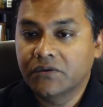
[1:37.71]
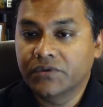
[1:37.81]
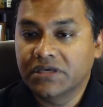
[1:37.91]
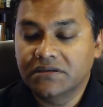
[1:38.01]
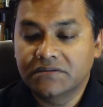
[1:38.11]

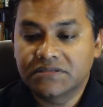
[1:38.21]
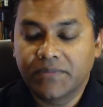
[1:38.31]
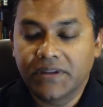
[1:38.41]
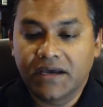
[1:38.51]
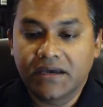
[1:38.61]
We
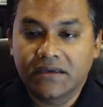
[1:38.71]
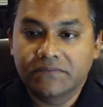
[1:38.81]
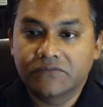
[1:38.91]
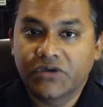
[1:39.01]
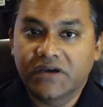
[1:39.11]

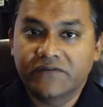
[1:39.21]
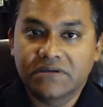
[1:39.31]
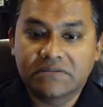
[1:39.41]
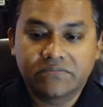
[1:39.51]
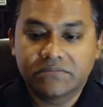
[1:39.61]
supply, we have
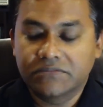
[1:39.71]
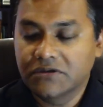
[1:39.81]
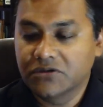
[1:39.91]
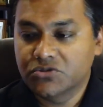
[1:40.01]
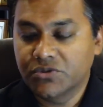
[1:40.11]
a
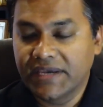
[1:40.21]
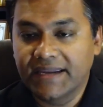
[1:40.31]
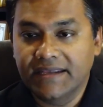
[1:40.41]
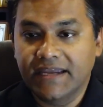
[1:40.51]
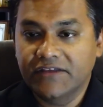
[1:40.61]
close to
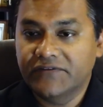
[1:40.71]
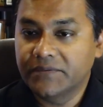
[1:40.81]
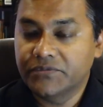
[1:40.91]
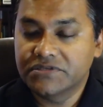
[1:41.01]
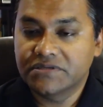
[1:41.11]
80,
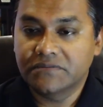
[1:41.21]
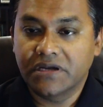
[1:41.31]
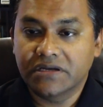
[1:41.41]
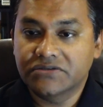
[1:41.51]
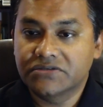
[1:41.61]
85%
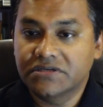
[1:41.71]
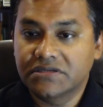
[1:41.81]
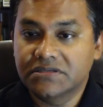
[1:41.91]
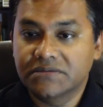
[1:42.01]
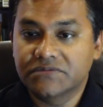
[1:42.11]
market
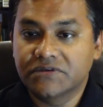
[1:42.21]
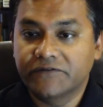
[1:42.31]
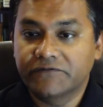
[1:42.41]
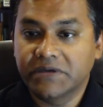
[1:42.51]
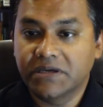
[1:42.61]
share in terms
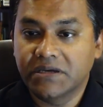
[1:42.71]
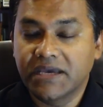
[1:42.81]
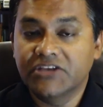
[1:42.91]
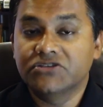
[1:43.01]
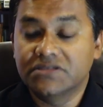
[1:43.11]
of uh,
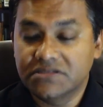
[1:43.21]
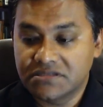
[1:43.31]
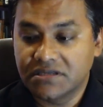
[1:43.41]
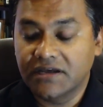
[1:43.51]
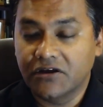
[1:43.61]
engines
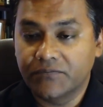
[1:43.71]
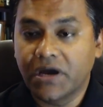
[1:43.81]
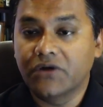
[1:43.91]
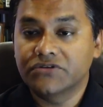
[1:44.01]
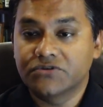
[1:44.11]
that, or
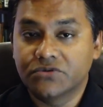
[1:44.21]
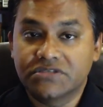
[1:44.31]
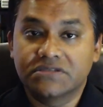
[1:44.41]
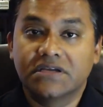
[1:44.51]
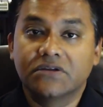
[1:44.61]
power
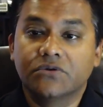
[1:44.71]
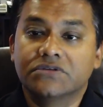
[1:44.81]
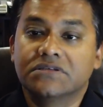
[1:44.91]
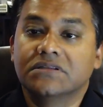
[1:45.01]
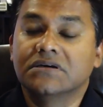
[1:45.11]
sources that
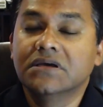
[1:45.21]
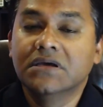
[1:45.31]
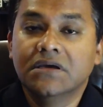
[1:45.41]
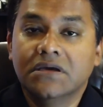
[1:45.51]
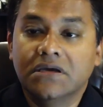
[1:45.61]
goes in the,
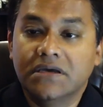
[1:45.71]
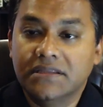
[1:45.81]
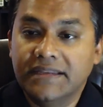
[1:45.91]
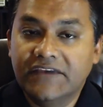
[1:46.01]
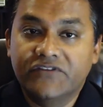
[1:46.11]

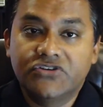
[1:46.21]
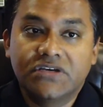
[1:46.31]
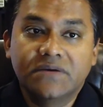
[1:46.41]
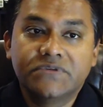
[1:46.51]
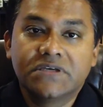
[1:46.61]
in the Navy
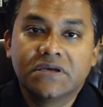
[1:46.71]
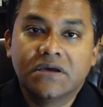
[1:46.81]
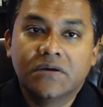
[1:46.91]
ships.